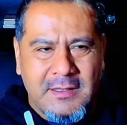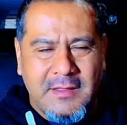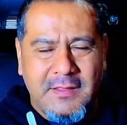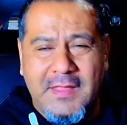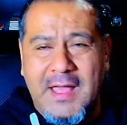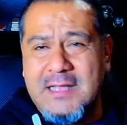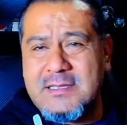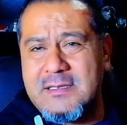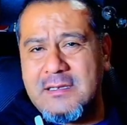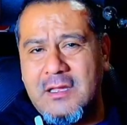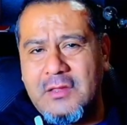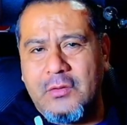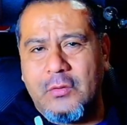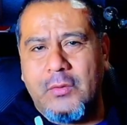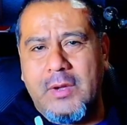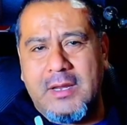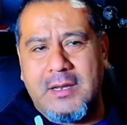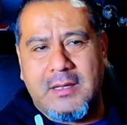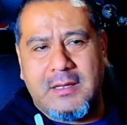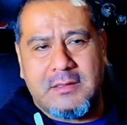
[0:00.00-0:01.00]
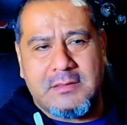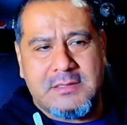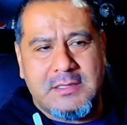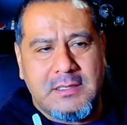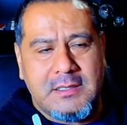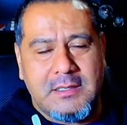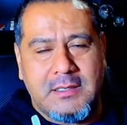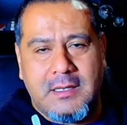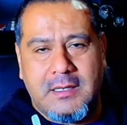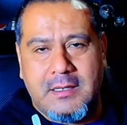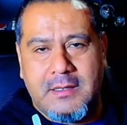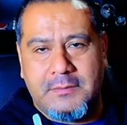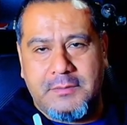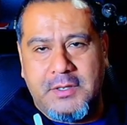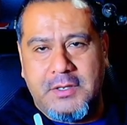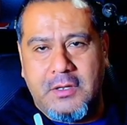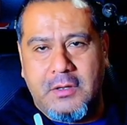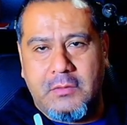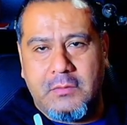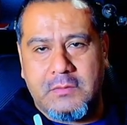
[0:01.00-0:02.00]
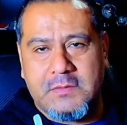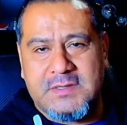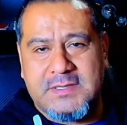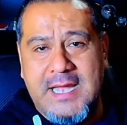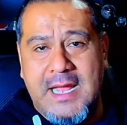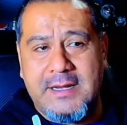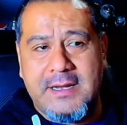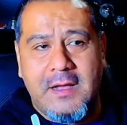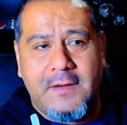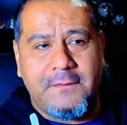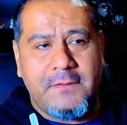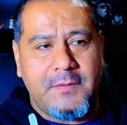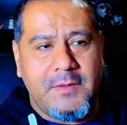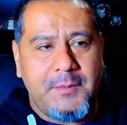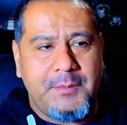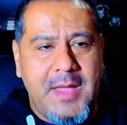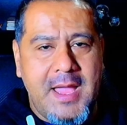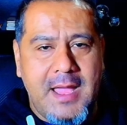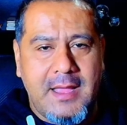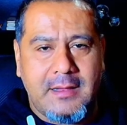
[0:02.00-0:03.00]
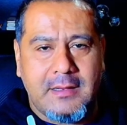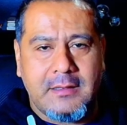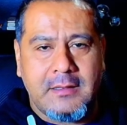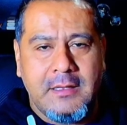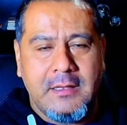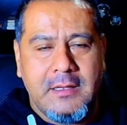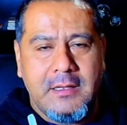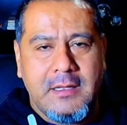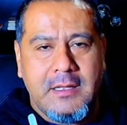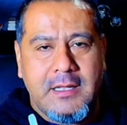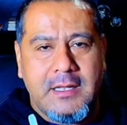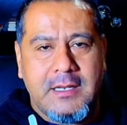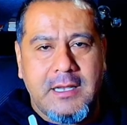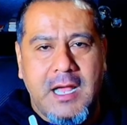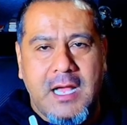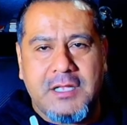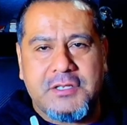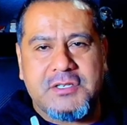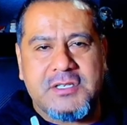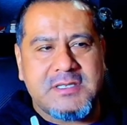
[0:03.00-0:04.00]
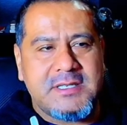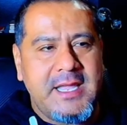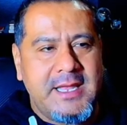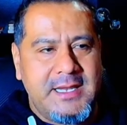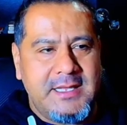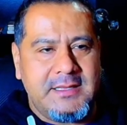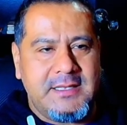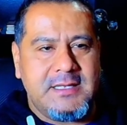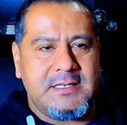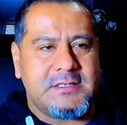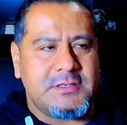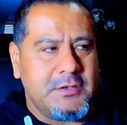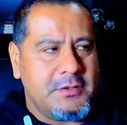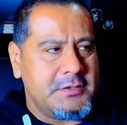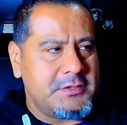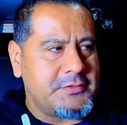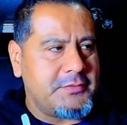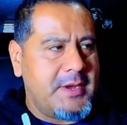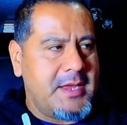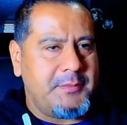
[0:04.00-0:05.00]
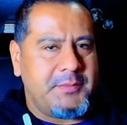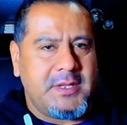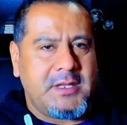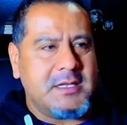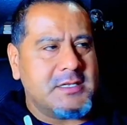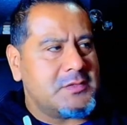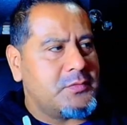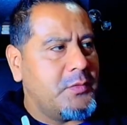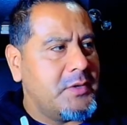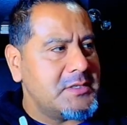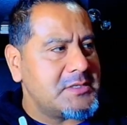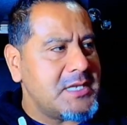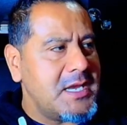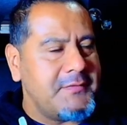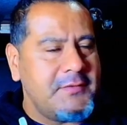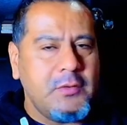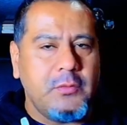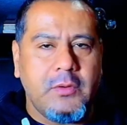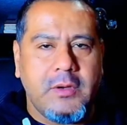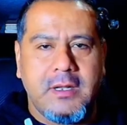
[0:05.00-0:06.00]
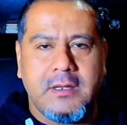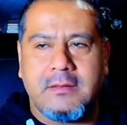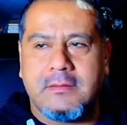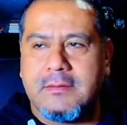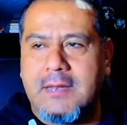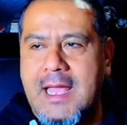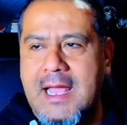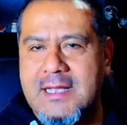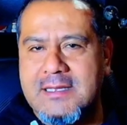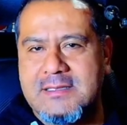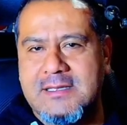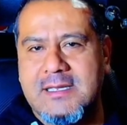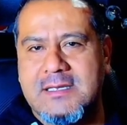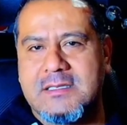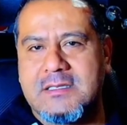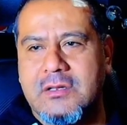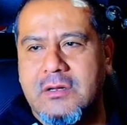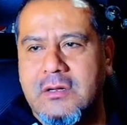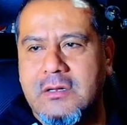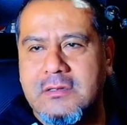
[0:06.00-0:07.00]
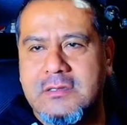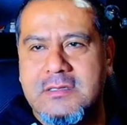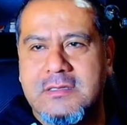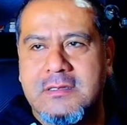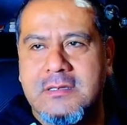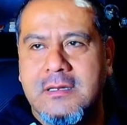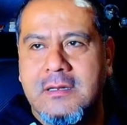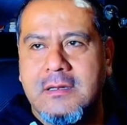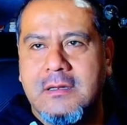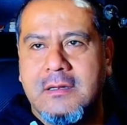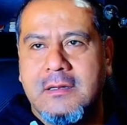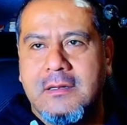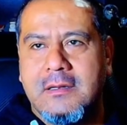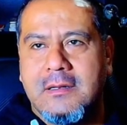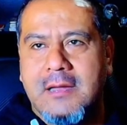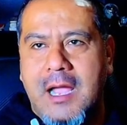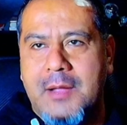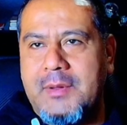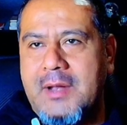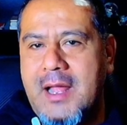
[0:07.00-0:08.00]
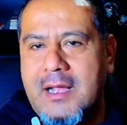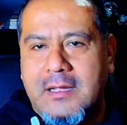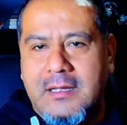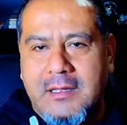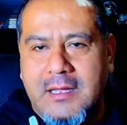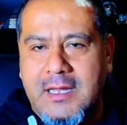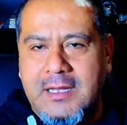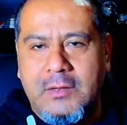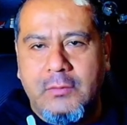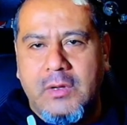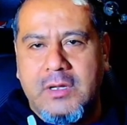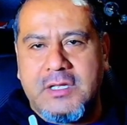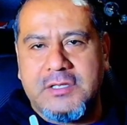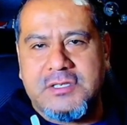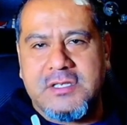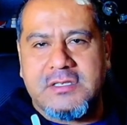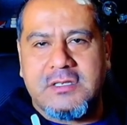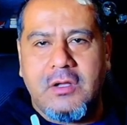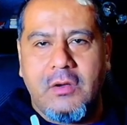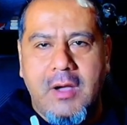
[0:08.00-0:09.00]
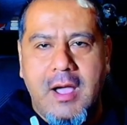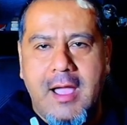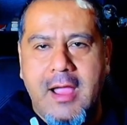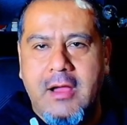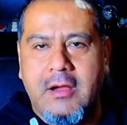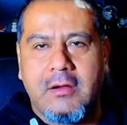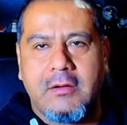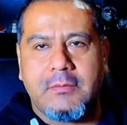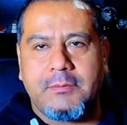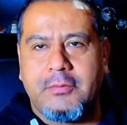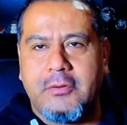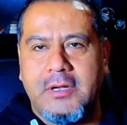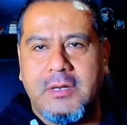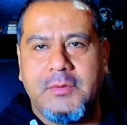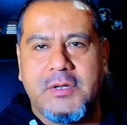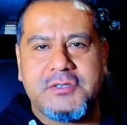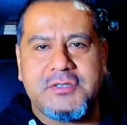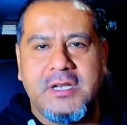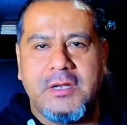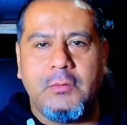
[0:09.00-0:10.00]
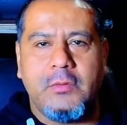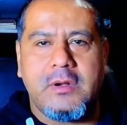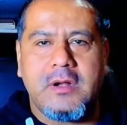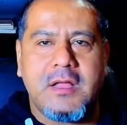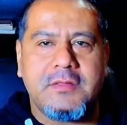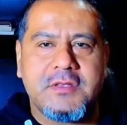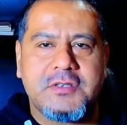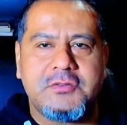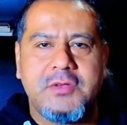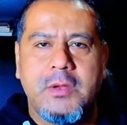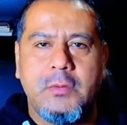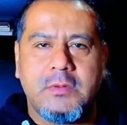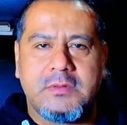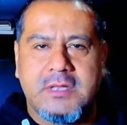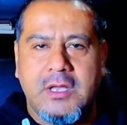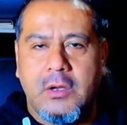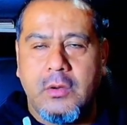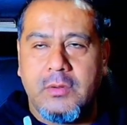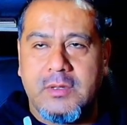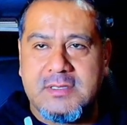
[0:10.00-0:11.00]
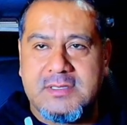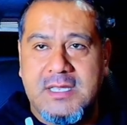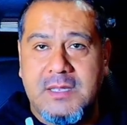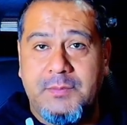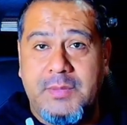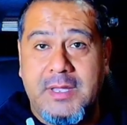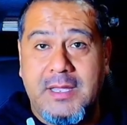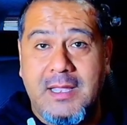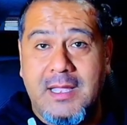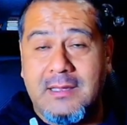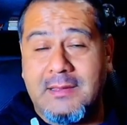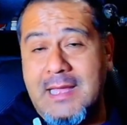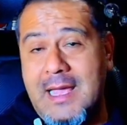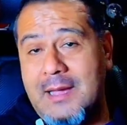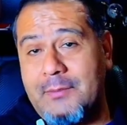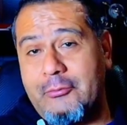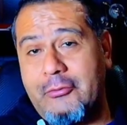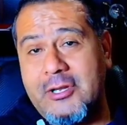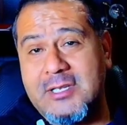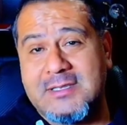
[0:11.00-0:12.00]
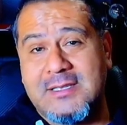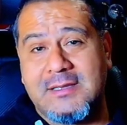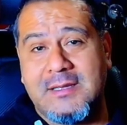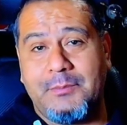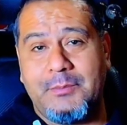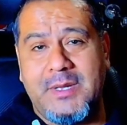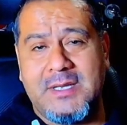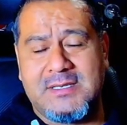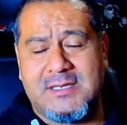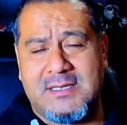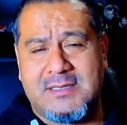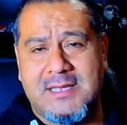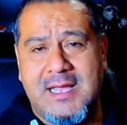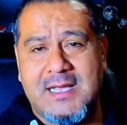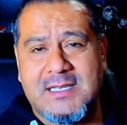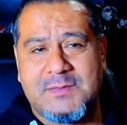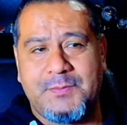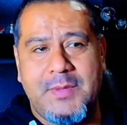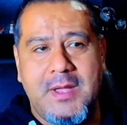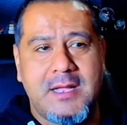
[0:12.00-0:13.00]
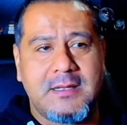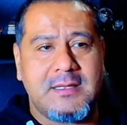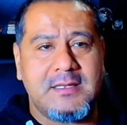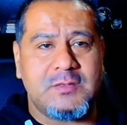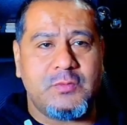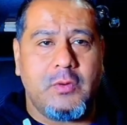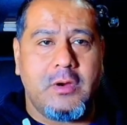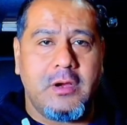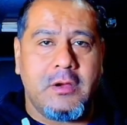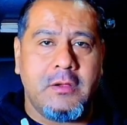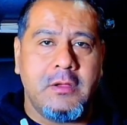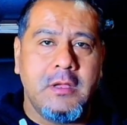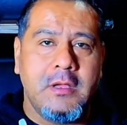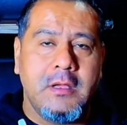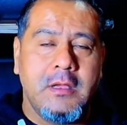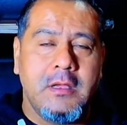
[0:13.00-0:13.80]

That's another way to, to uh, you know, stand out from the pack. Not just getting these certs, right? Because once everyone has these certs, I mean, I, anyone could just go hire pretty much anyone on the street with the OSCP, and that brings in the business aspect, is where